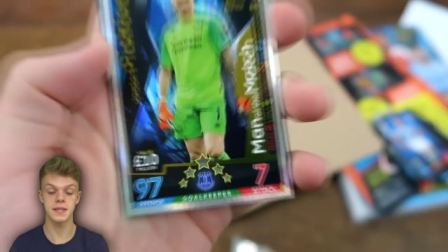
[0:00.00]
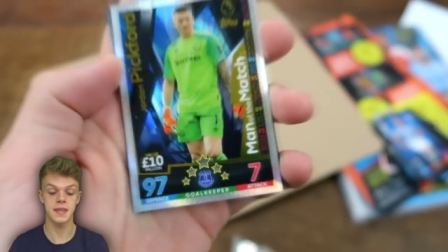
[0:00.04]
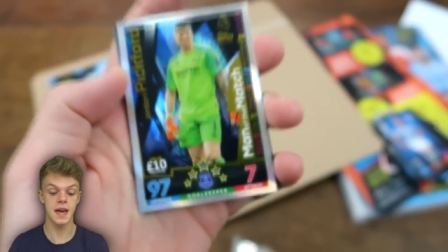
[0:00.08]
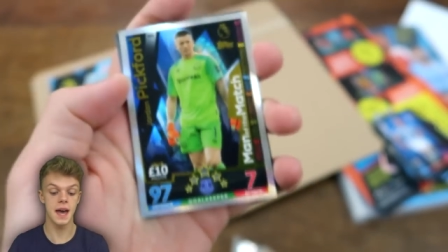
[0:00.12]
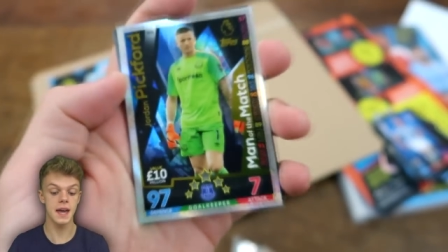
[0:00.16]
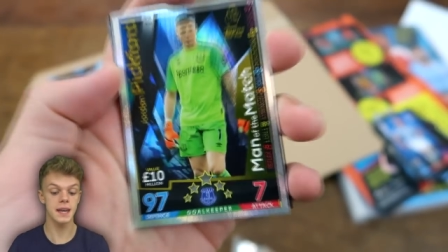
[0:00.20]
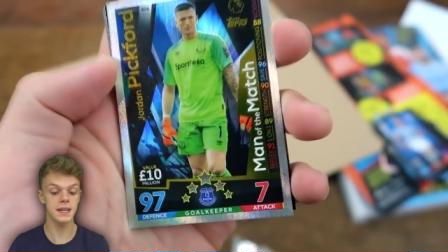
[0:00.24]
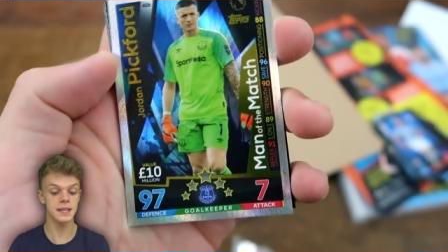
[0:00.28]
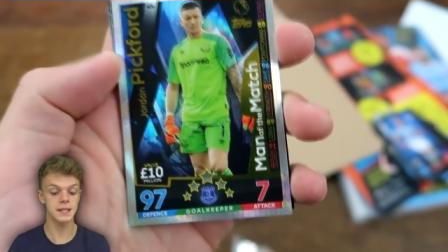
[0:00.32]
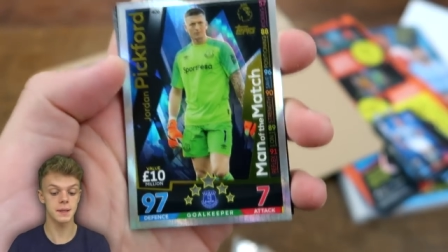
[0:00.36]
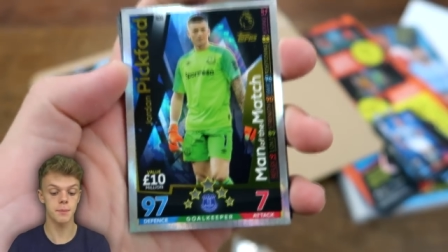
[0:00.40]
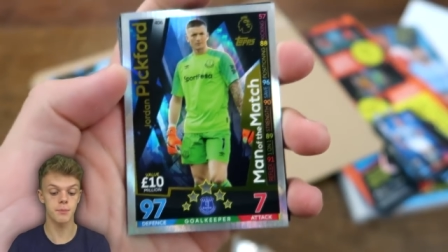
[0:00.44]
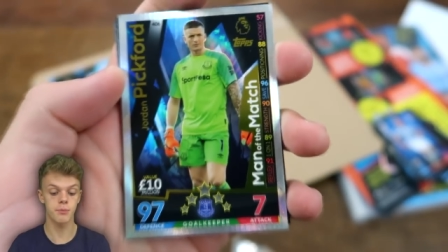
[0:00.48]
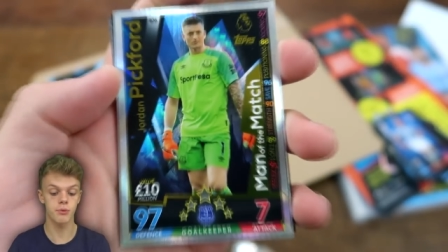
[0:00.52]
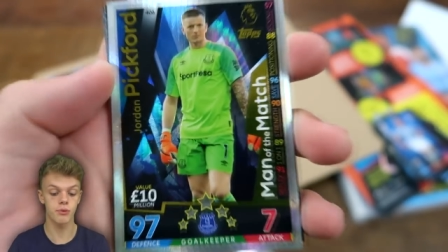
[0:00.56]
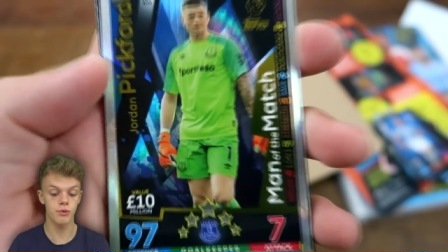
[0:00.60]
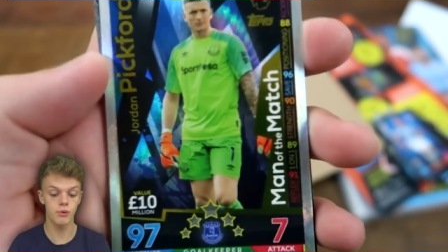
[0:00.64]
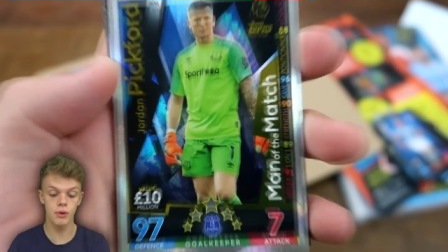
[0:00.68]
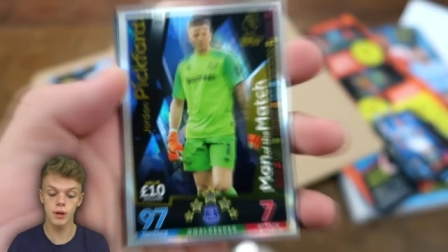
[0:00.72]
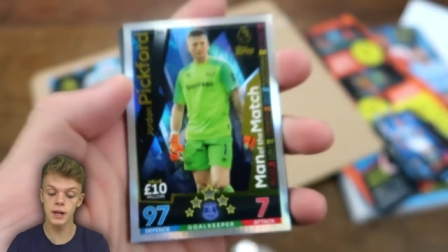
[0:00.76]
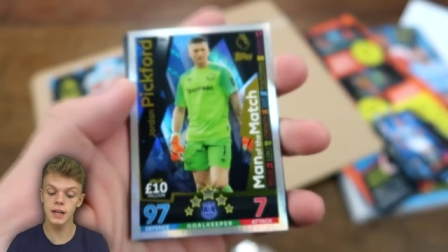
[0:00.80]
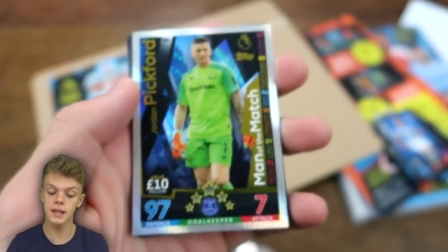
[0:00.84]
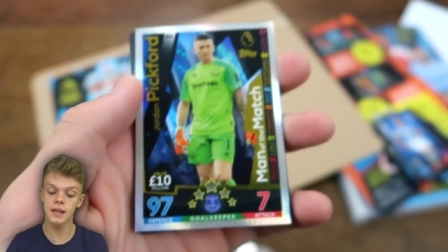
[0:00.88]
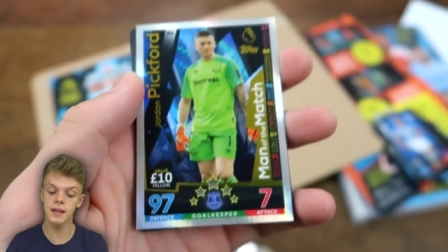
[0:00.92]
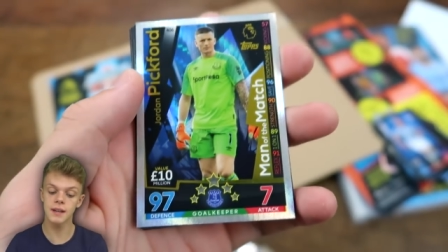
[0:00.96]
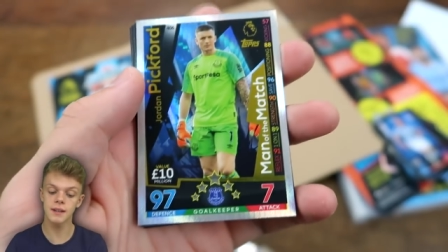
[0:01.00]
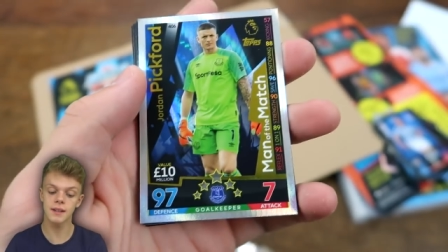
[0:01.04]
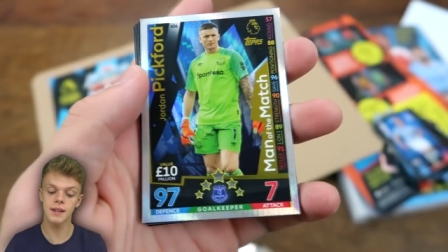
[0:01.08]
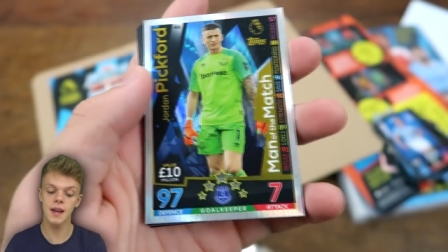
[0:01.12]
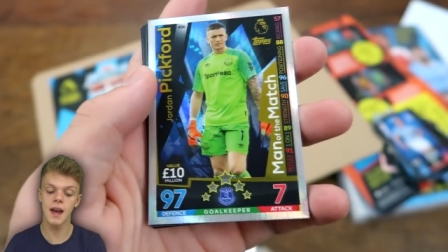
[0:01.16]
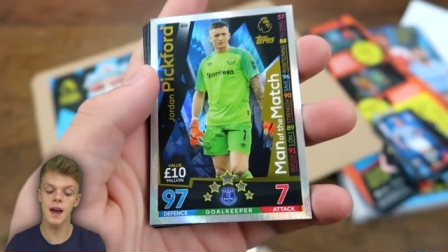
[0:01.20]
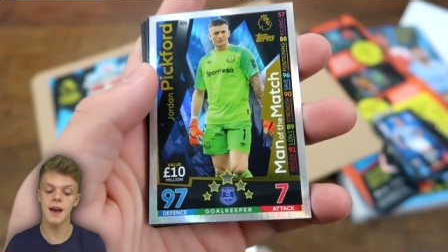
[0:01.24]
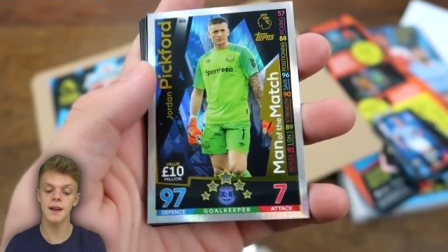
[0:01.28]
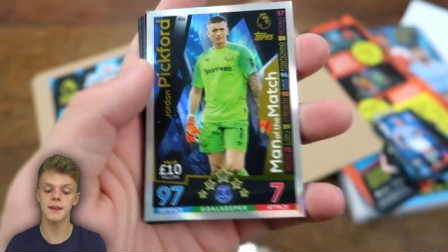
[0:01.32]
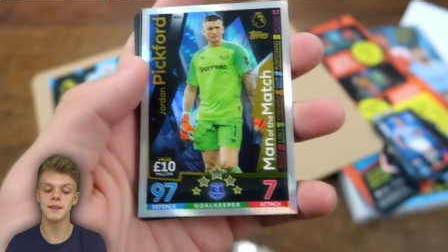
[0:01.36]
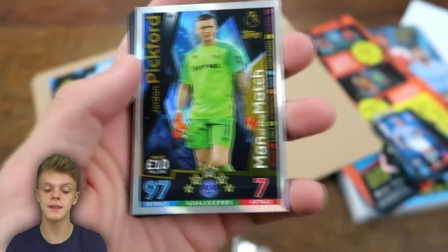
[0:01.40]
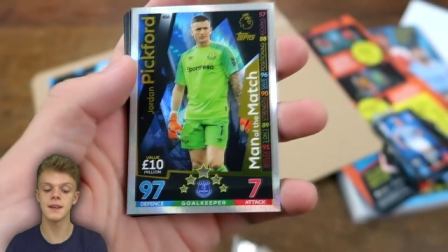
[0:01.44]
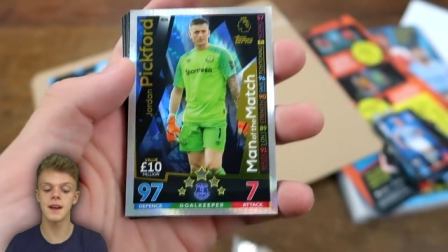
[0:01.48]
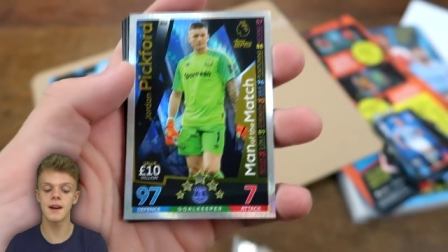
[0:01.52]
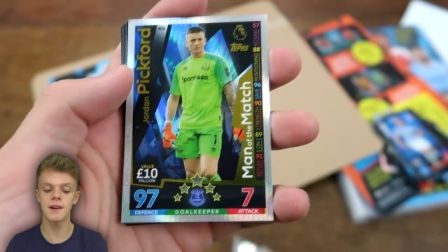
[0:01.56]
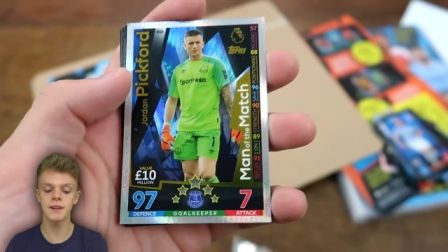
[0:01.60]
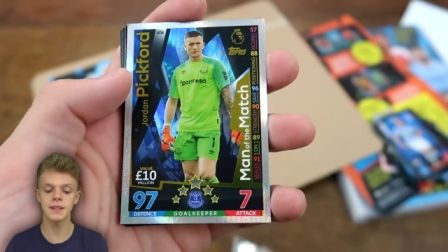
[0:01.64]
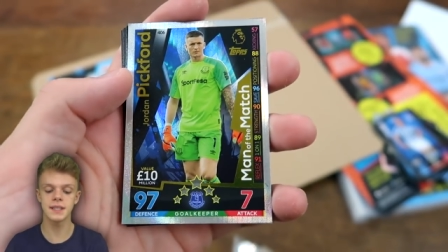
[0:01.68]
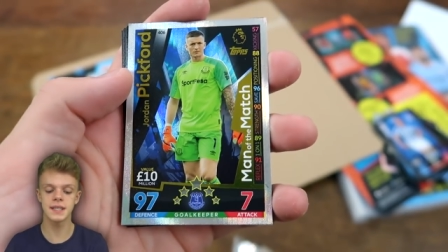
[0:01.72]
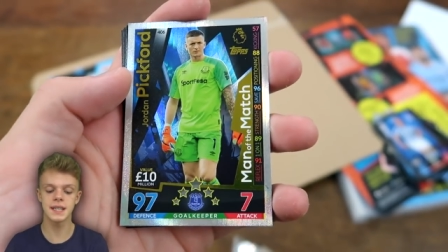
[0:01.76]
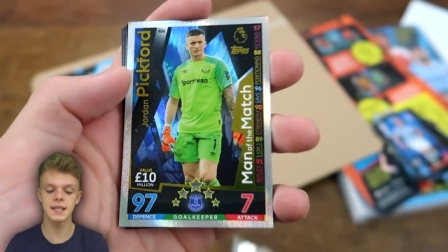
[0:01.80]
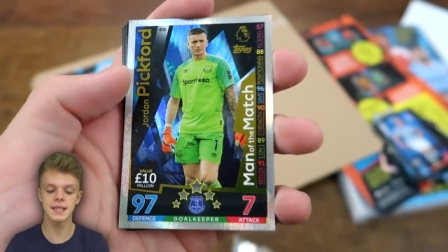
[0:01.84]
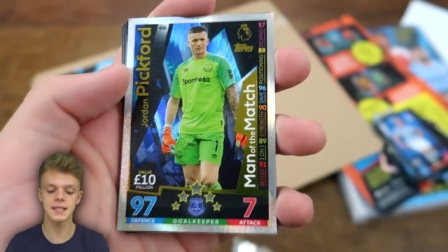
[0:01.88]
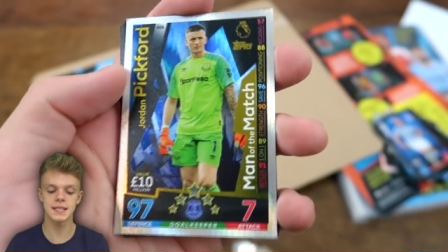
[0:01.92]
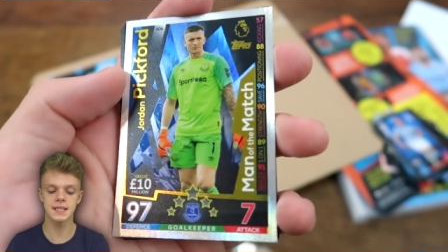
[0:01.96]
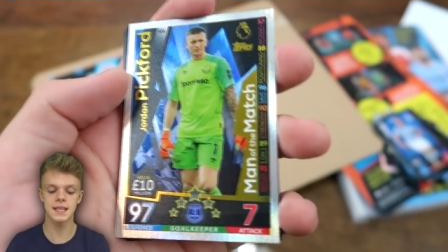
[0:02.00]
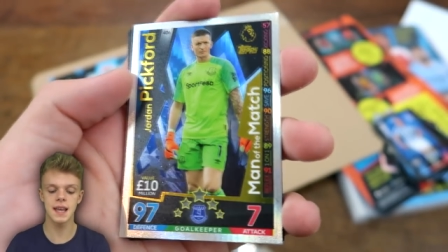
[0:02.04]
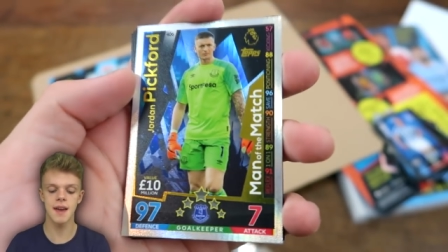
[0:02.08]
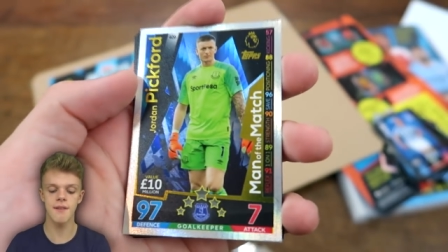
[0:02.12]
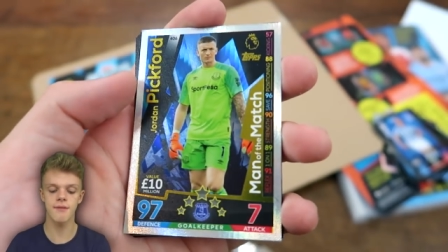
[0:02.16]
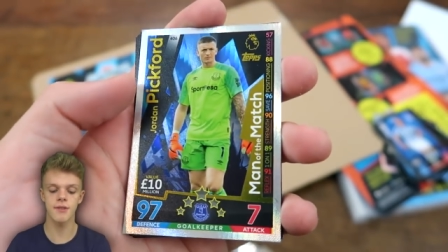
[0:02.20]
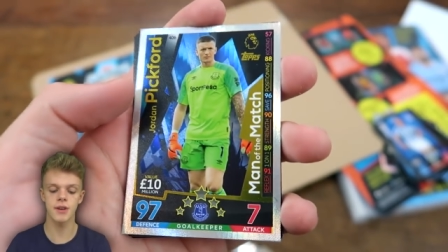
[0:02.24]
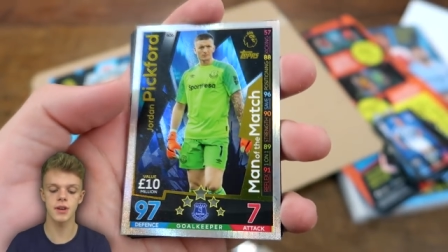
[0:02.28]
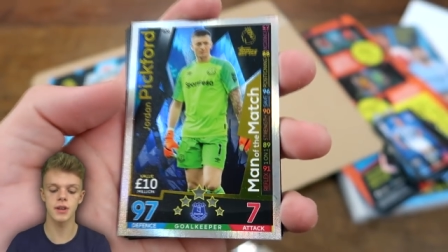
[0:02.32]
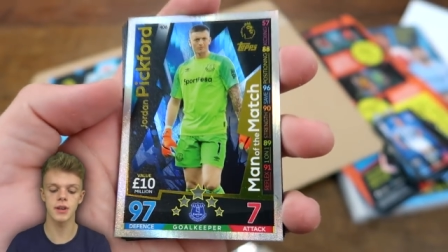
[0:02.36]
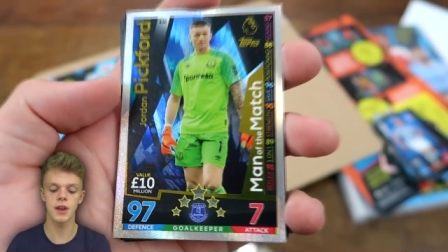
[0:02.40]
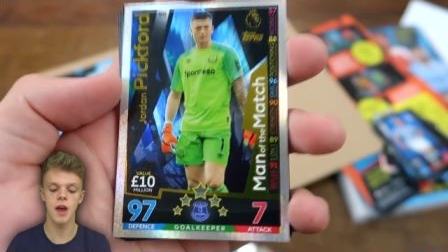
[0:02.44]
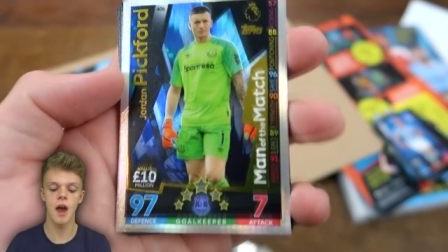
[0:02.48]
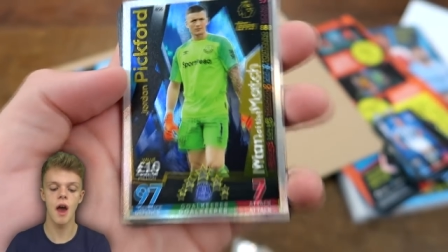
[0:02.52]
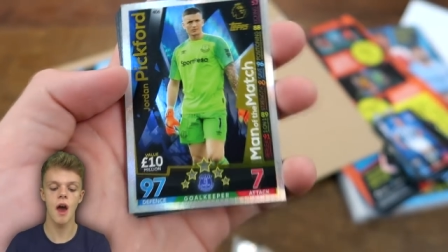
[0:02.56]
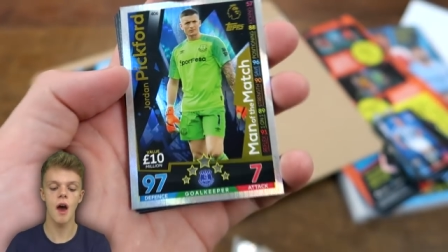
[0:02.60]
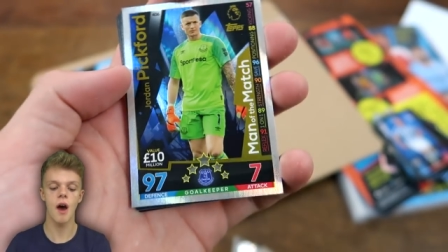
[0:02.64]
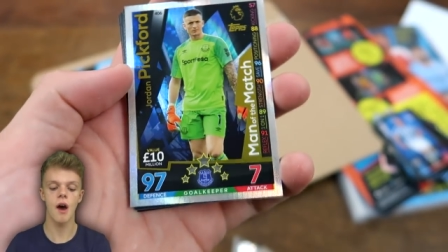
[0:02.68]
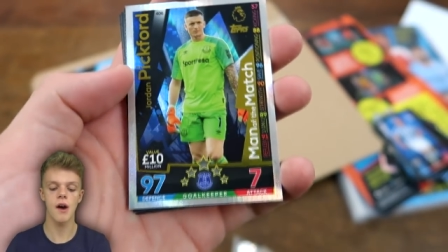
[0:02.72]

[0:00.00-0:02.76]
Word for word: That is a pretty good card. 97